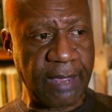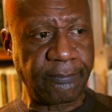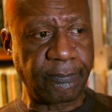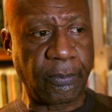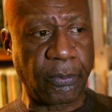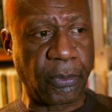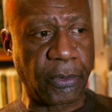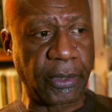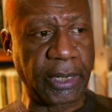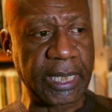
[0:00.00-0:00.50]

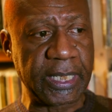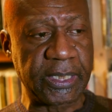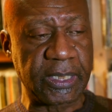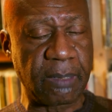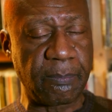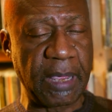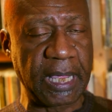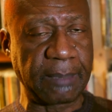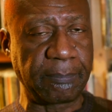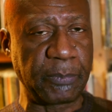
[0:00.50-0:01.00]
for is to
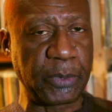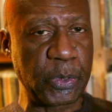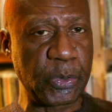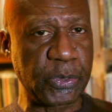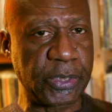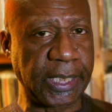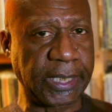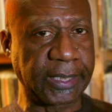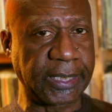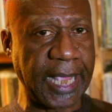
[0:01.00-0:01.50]
make
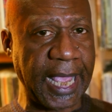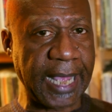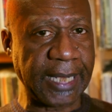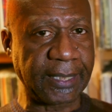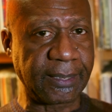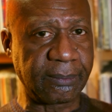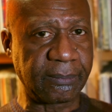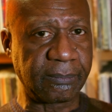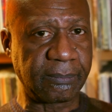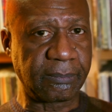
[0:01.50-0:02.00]
music that
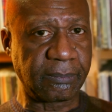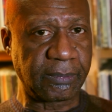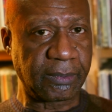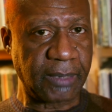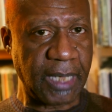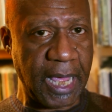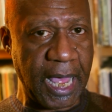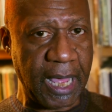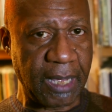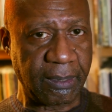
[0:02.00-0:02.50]

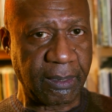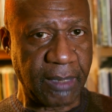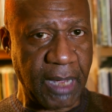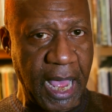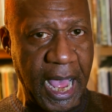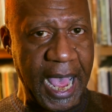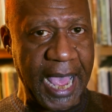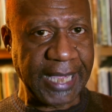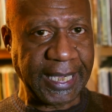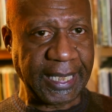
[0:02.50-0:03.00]

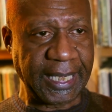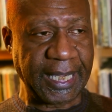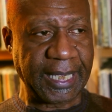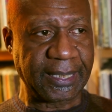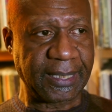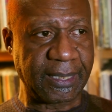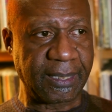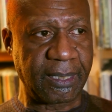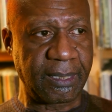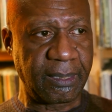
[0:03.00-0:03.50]
I
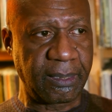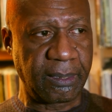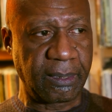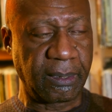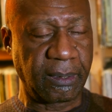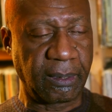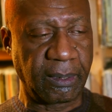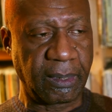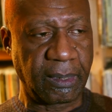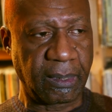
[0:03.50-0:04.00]
can
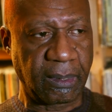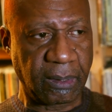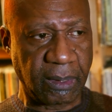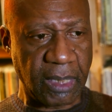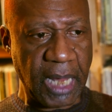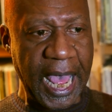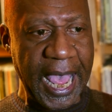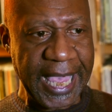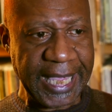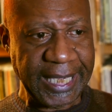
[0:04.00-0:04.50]

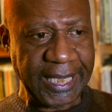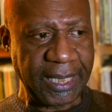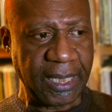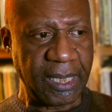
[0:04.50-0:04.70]
like